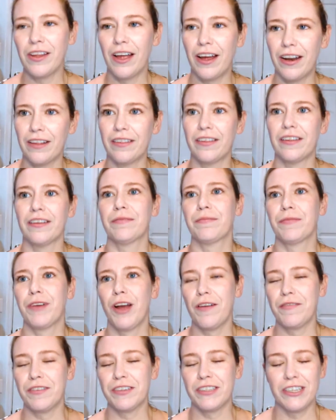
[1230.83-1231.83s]
of the
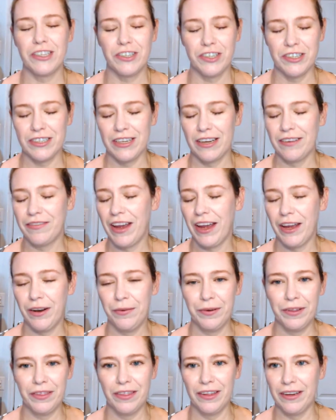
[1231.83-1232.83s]
conversations I've had
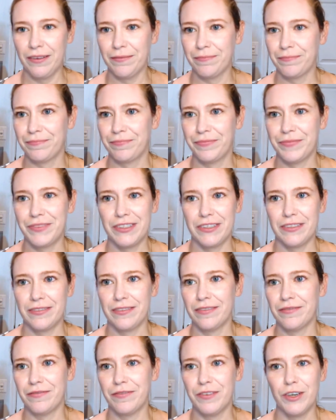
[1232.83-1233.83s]
with like
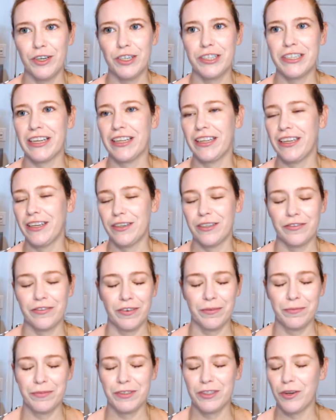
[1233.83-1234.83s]
nursing leaders
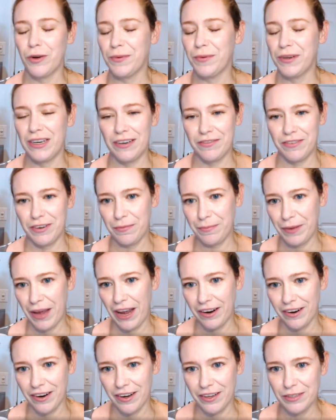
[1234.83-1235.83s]
from so many different
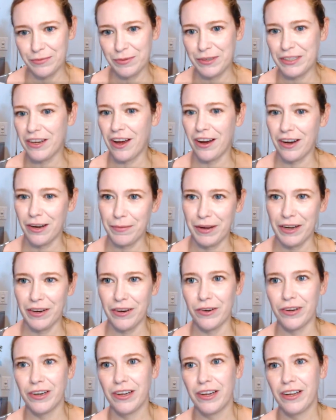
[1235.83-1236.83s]
backgrounds, we talk
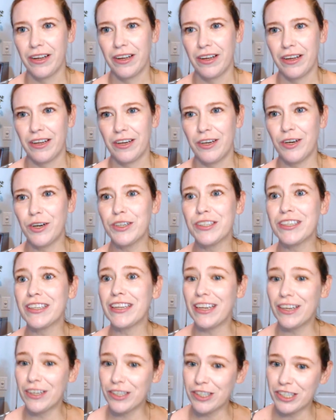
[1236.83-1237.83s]
about nurse
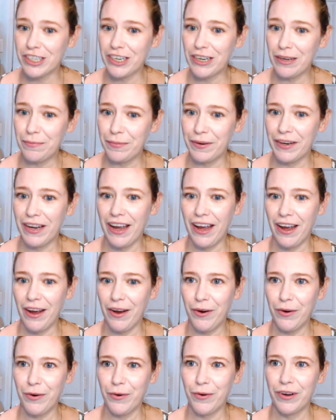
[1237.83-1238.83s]
leadership and
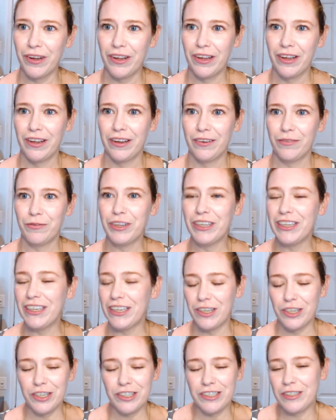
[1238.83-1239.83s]
how really
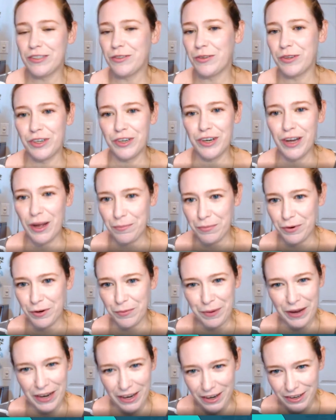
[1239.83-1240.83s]
in nursing school you're not
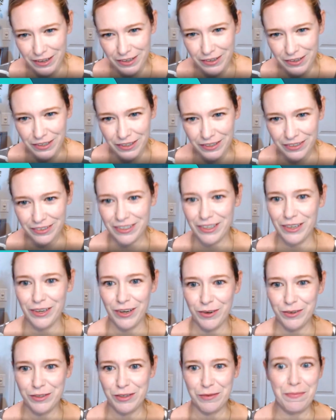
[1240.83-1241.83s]
prepared,
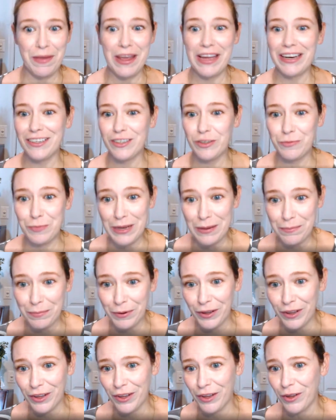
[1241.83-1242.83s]
to manage
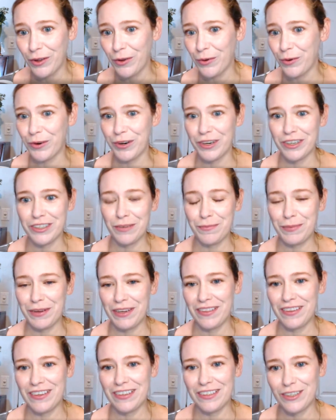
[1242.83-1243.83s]
people or to be in
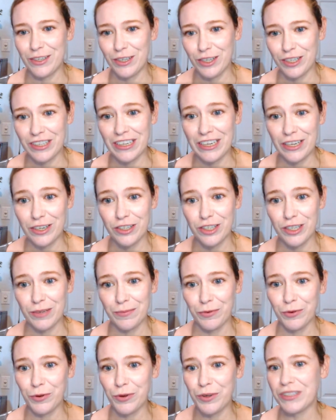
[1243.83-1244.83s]
these nurse leadership
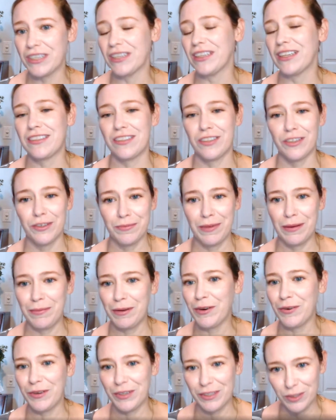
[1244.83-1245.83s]
roles unless you're maybe
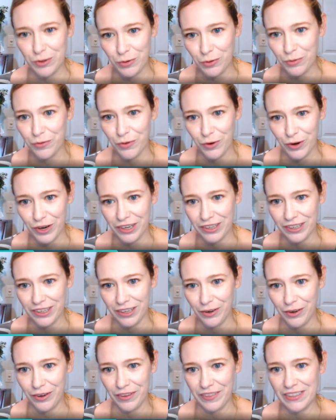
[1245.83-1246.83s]
going to school for it,
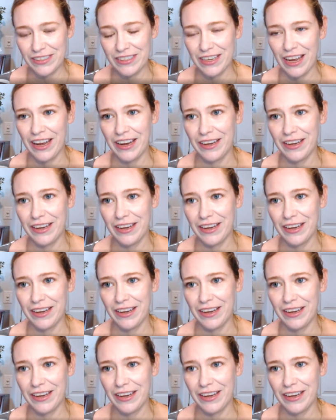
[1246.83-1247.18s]
on the side.